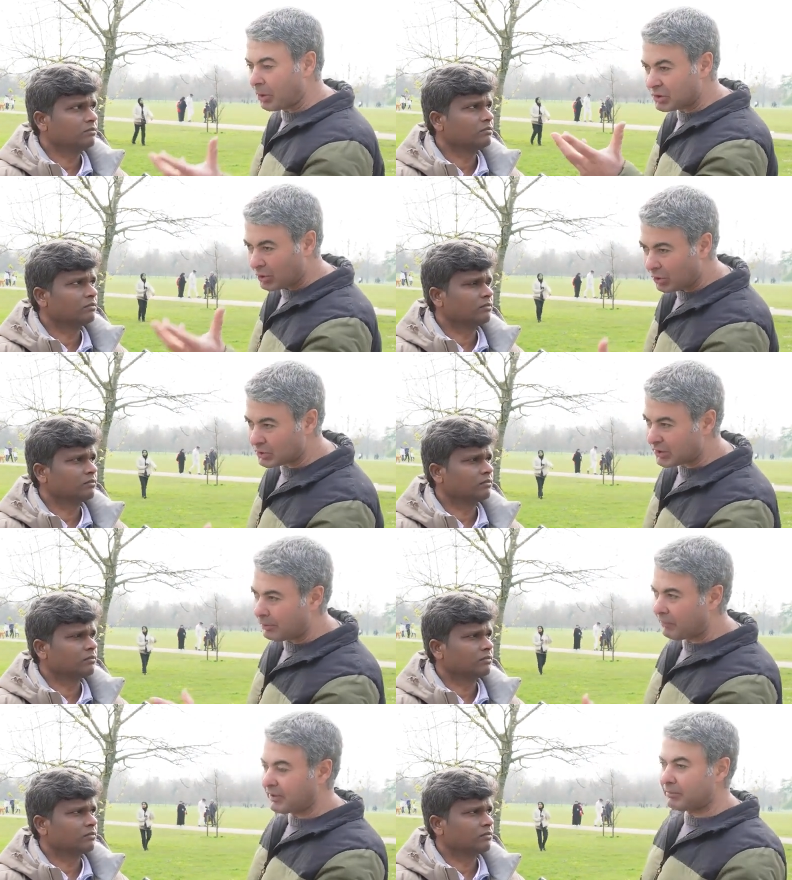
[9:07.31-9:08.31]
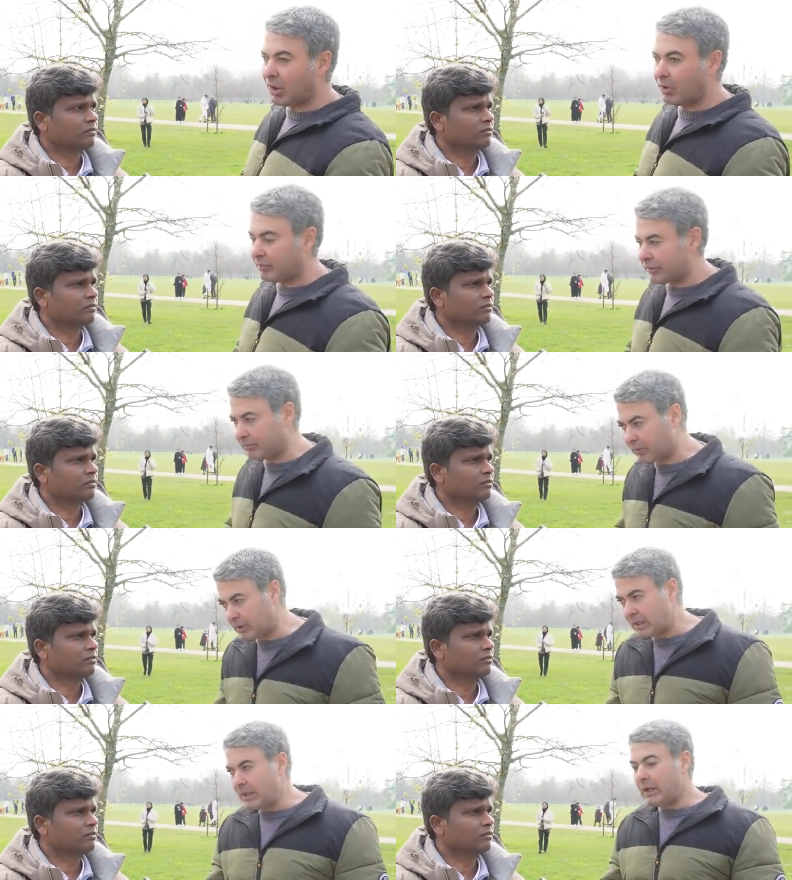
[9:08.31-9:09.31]
Speaker 1: among so some of them not all of them
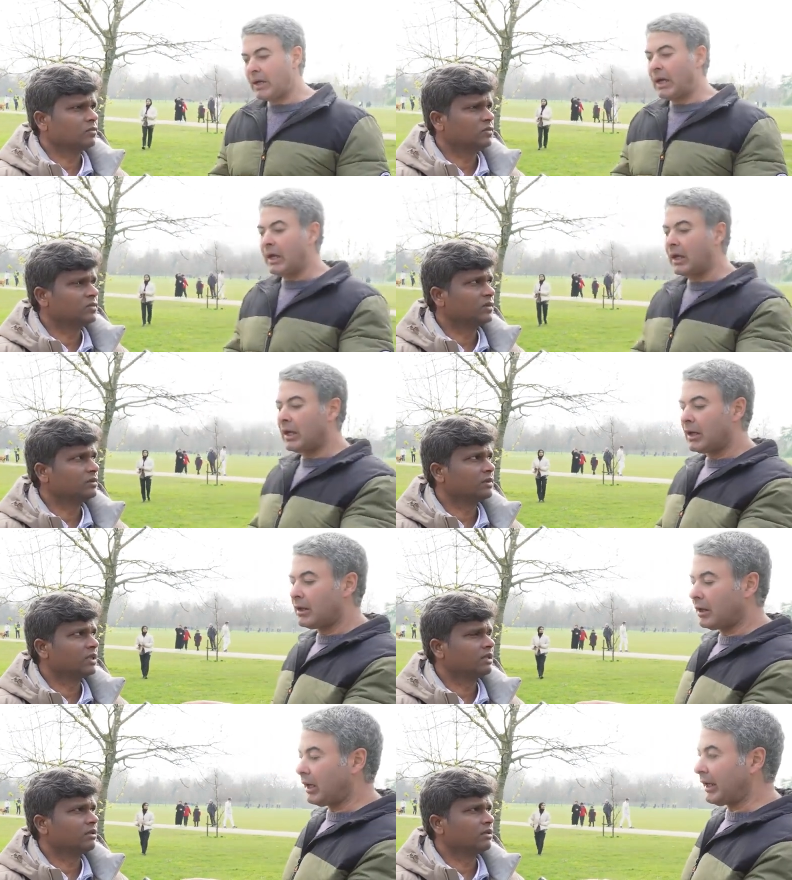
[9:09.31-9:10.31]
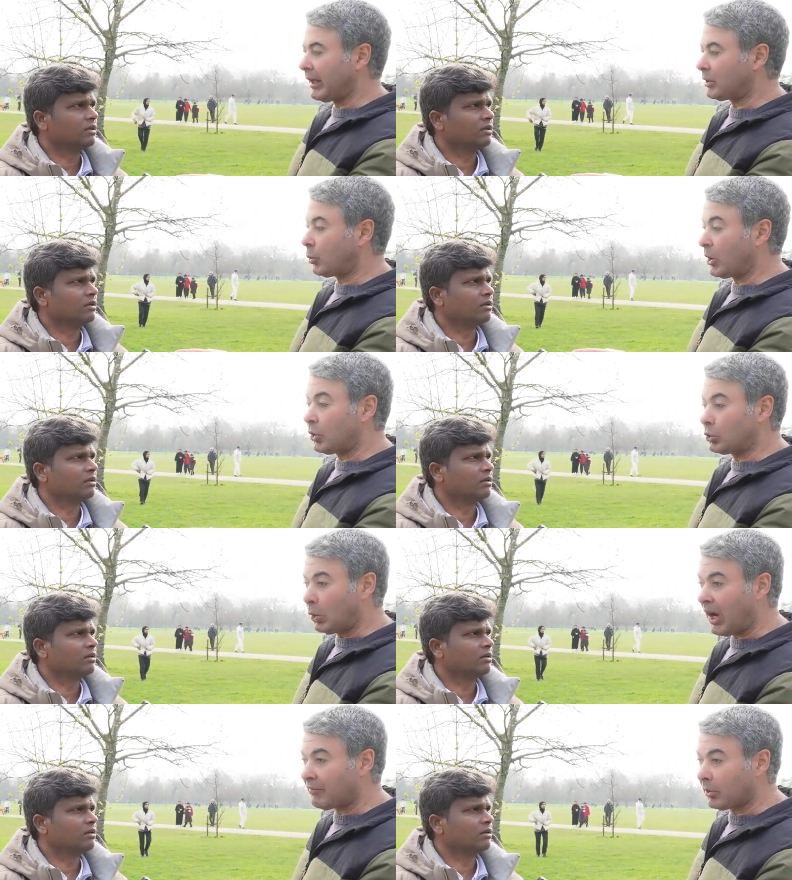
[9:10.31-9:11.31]
and we do
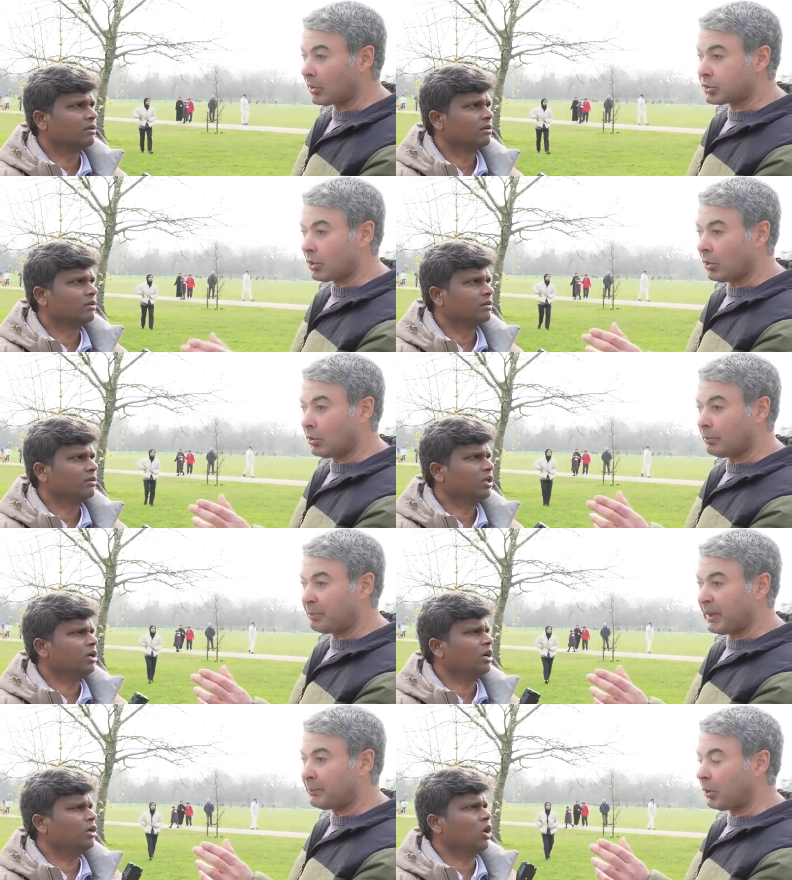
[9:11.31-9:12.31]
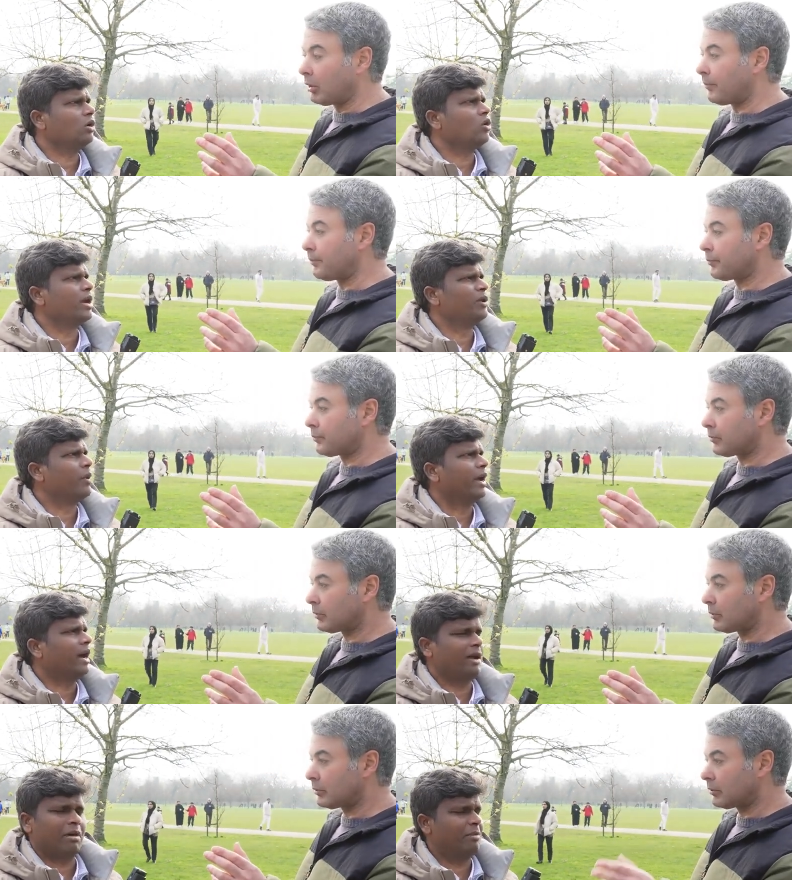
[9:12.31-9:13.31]
have also no no, don't go anywhere
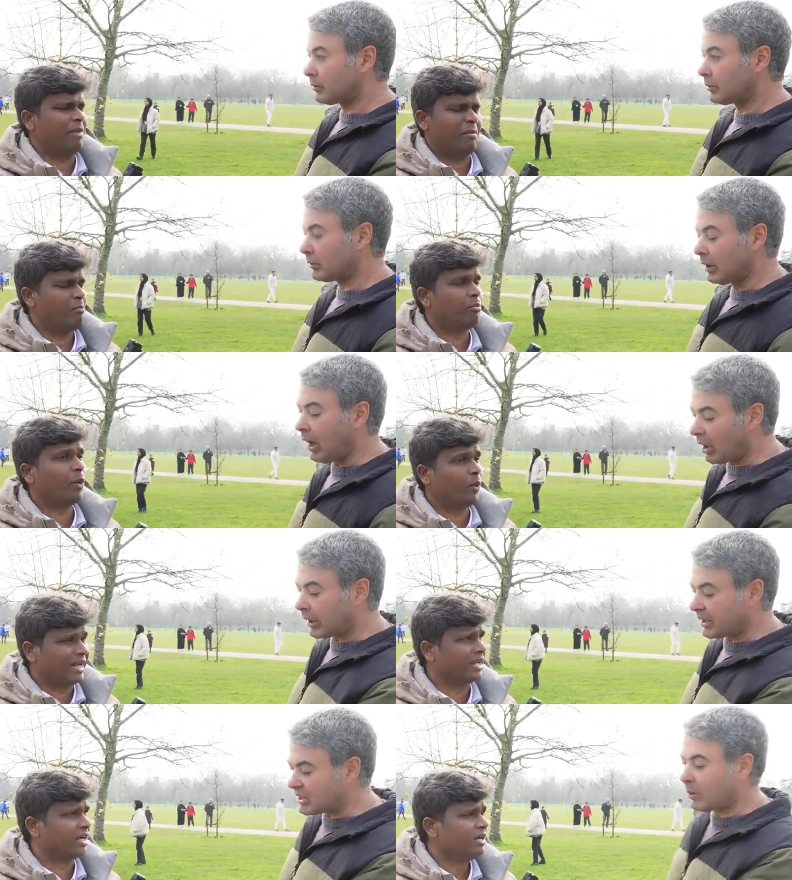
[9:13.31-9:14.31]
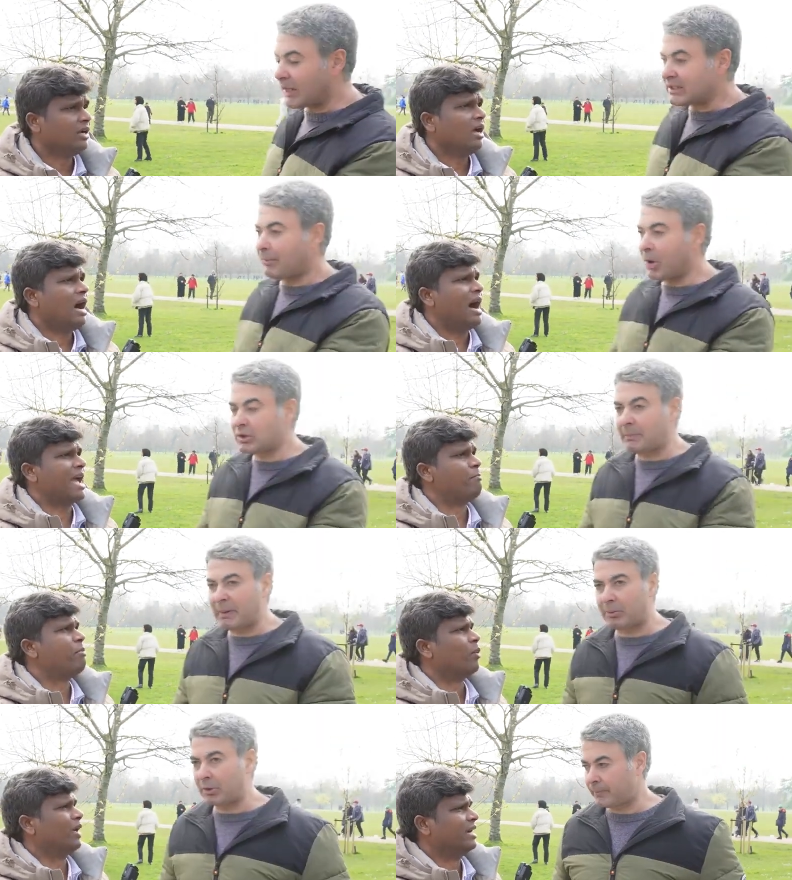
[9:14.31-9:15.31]
Speaker 2: i'm i'm, I'm bewildered okay, this one is among i am
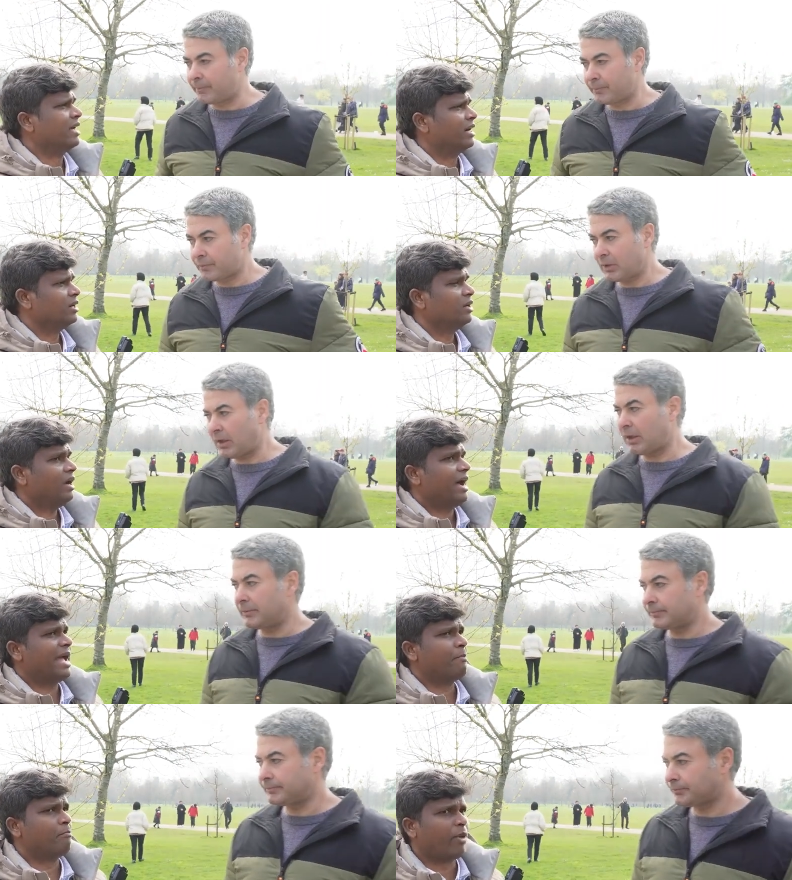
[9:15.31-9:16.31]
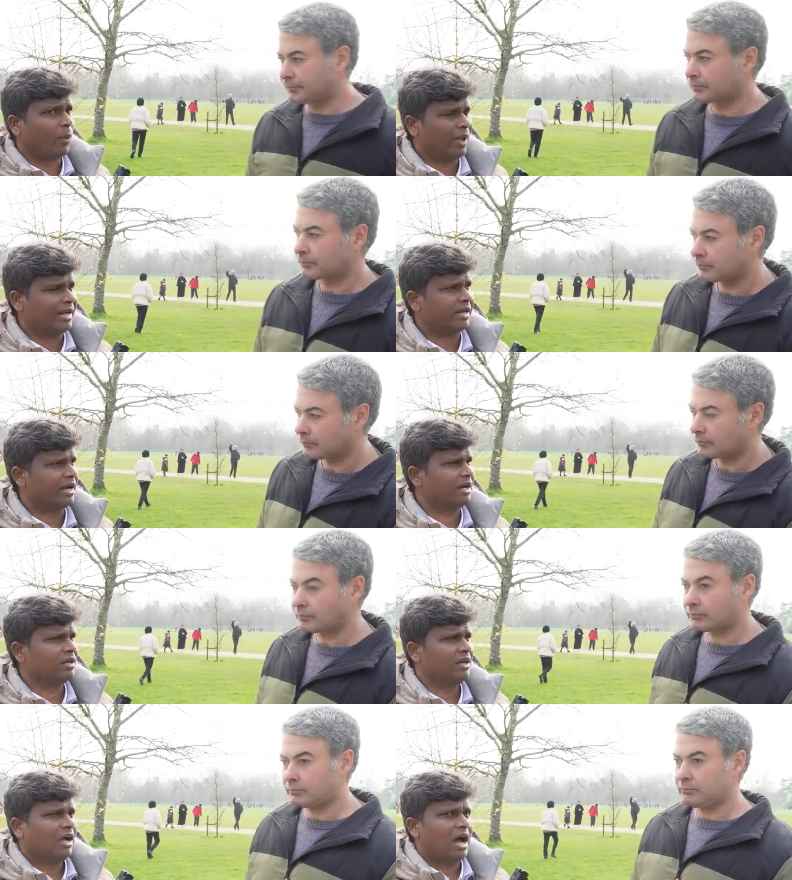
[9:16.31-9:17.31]
bewildered right. i am bewildered
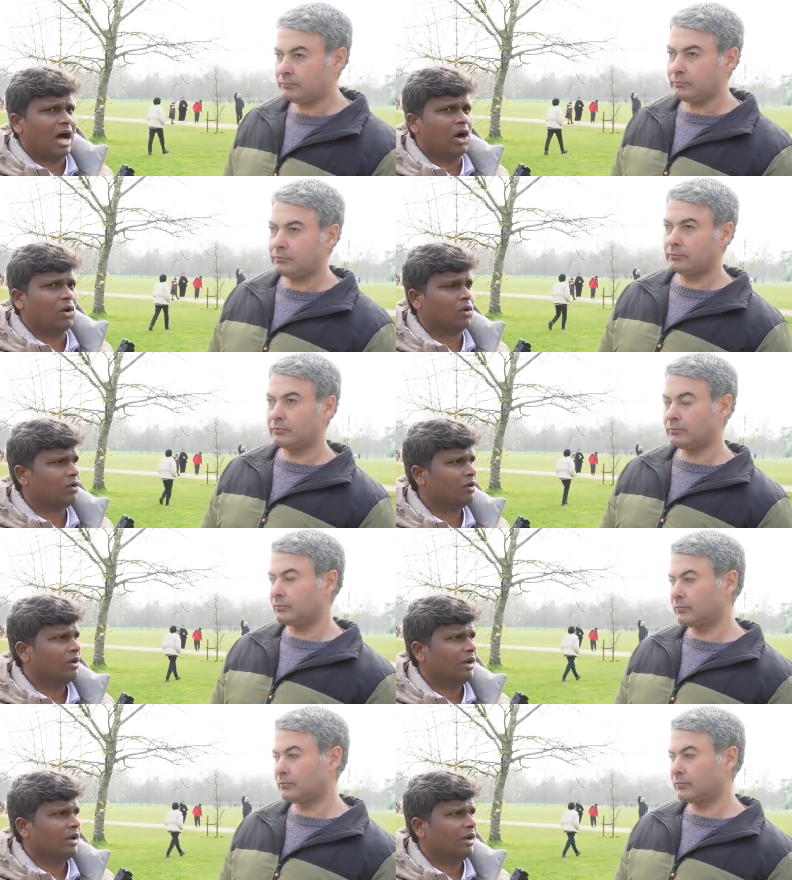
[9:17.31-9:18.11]
how